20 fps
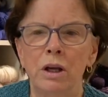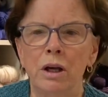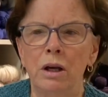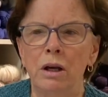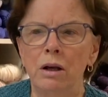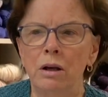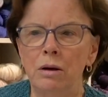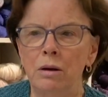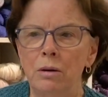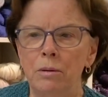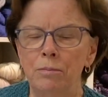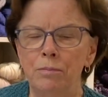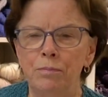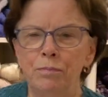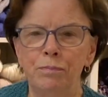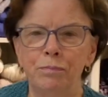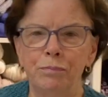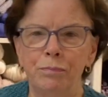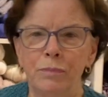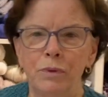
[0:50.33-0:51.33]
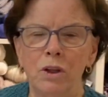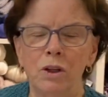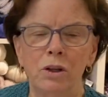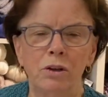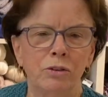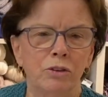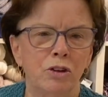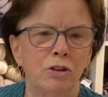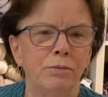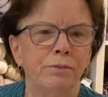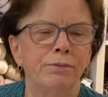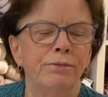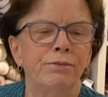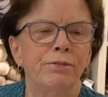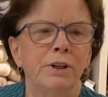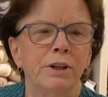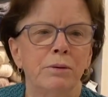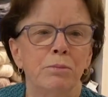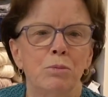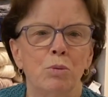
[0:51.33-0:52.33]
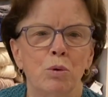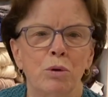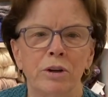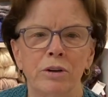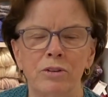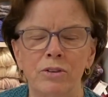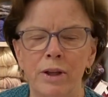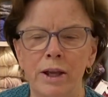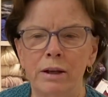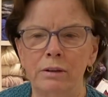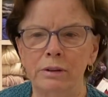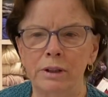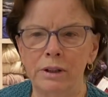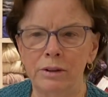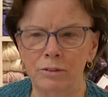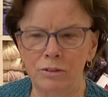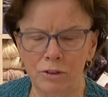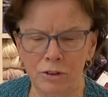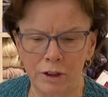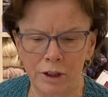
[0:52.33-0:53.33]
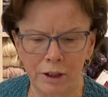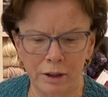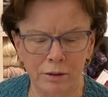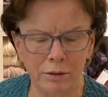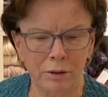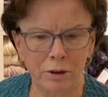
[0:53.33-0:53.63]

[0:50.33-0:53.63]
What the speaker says: you know, to fit it more exactly, to get,